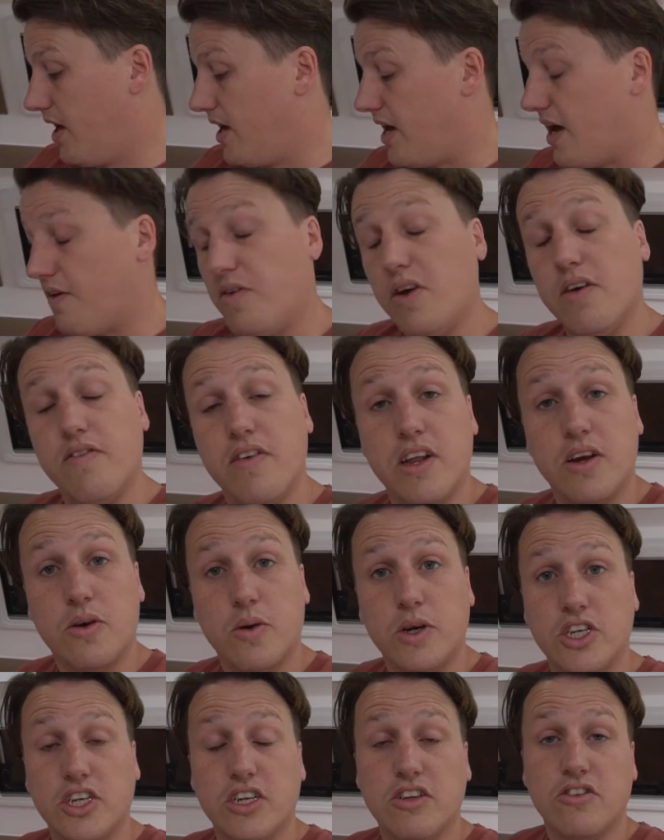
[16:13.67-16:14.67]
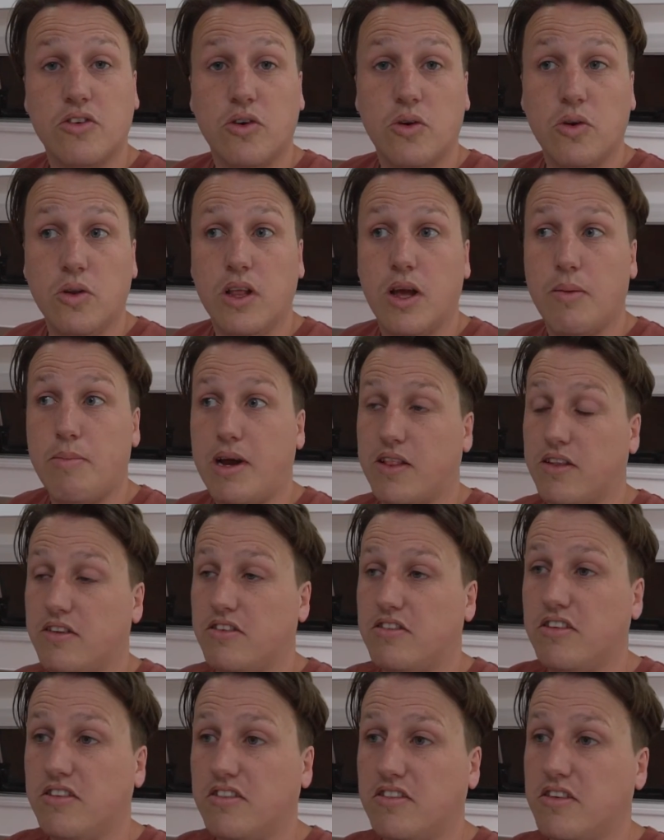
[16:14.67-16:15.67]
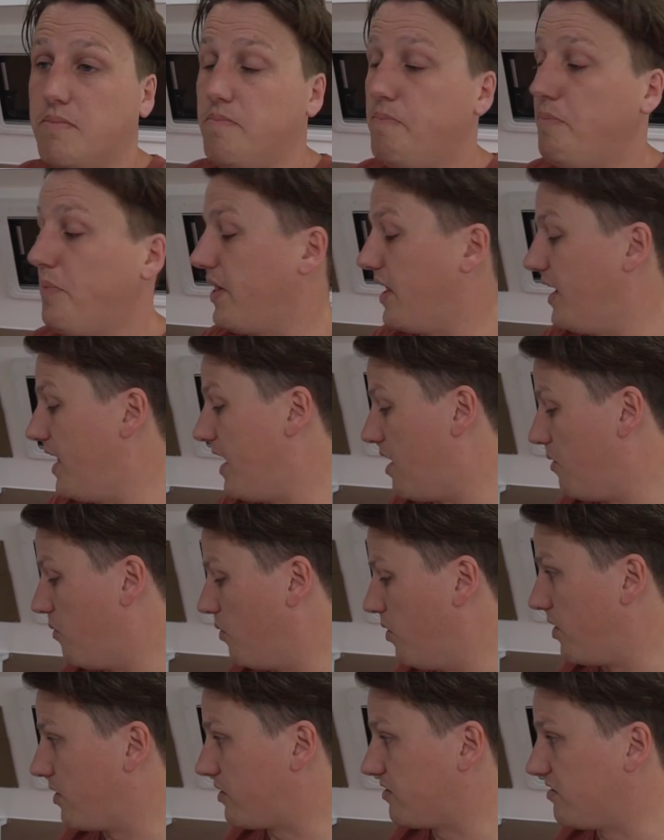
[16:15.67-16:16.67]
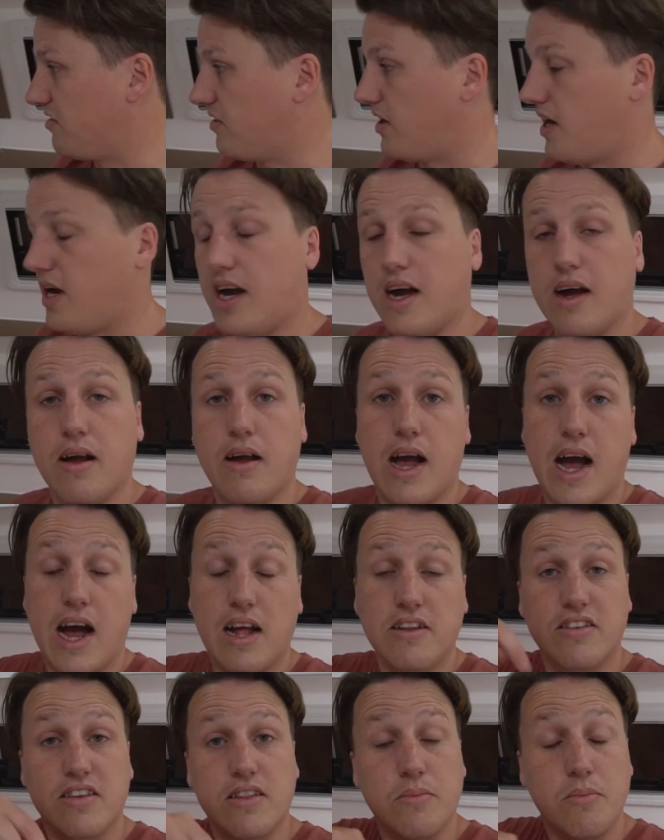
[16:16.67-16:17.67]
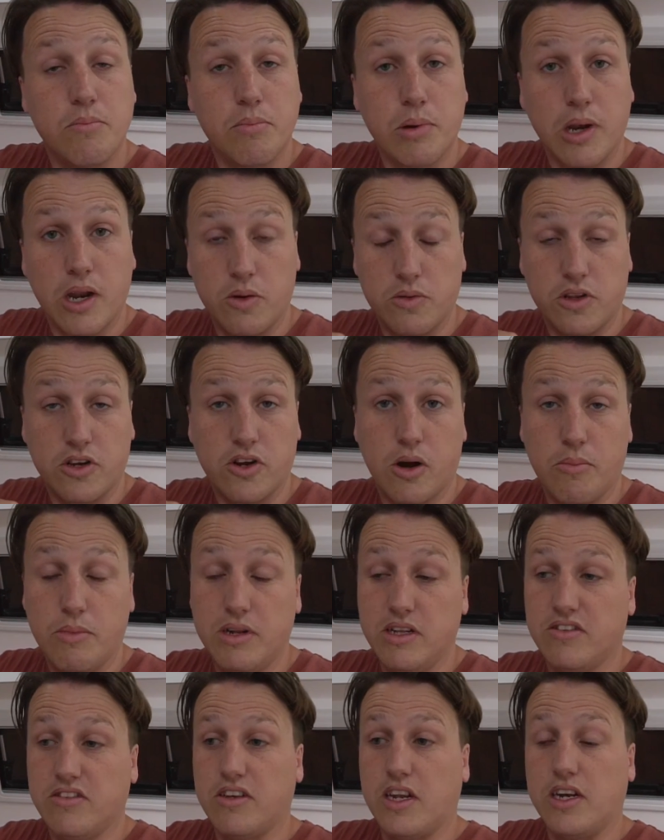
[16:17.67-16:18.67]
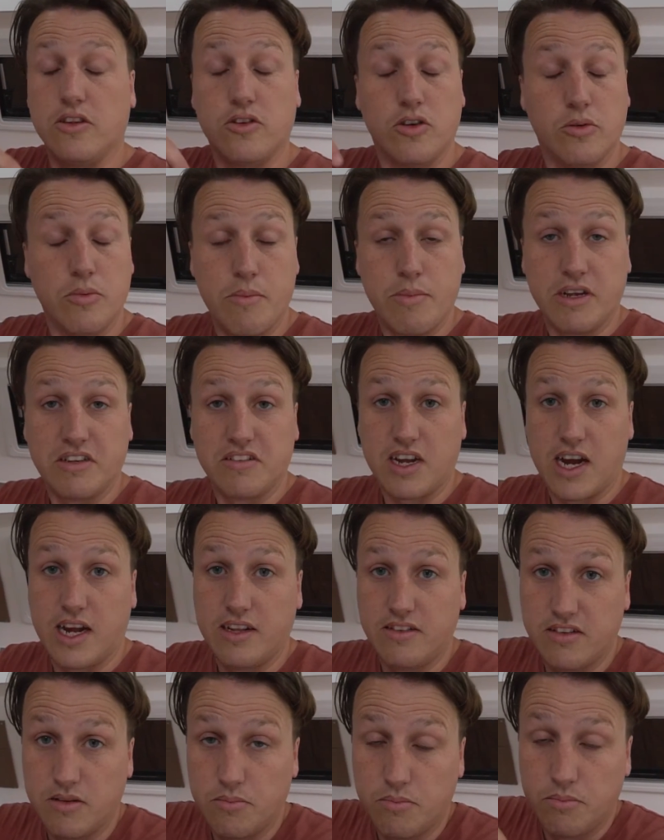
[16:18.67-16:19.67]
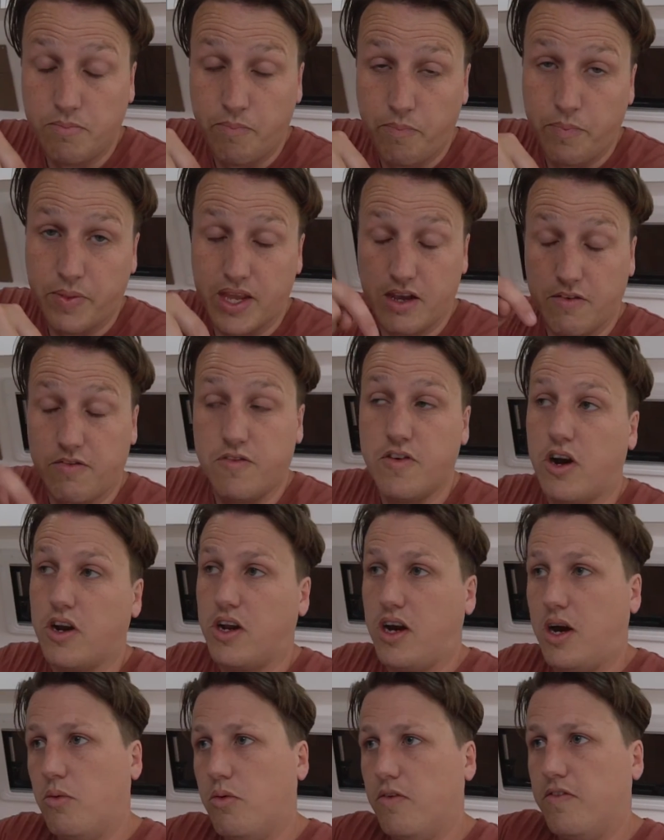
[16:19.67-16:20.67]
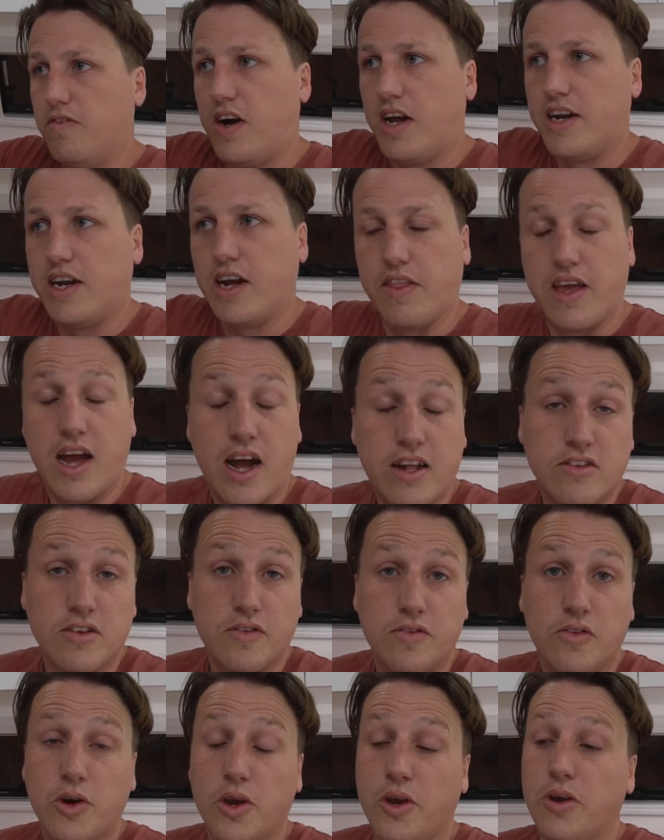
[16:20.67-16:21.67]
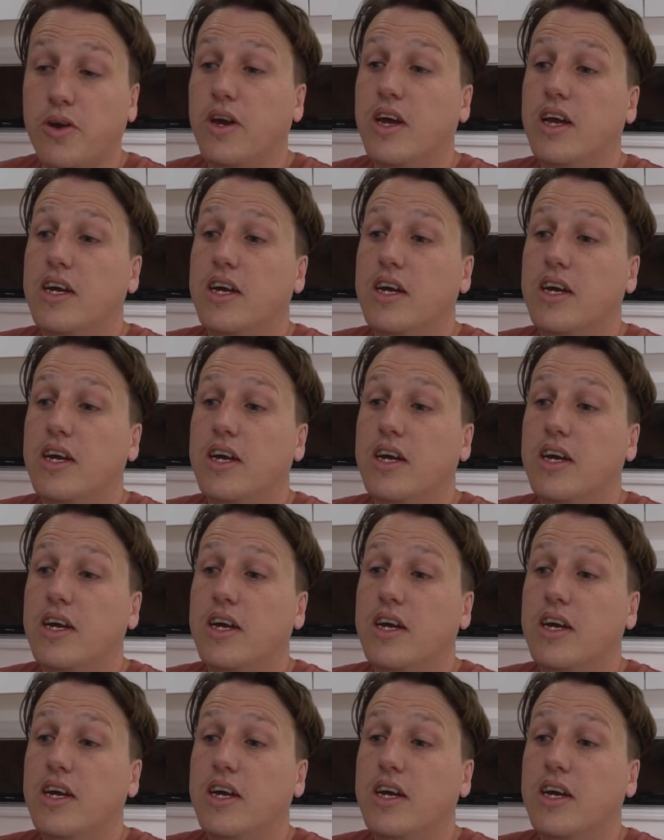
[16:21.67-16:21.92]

Now, if you have any questions at all about this system and how it works, answer them below in the comments and I'll do my best to answer them. If not, I will find out the answer for you.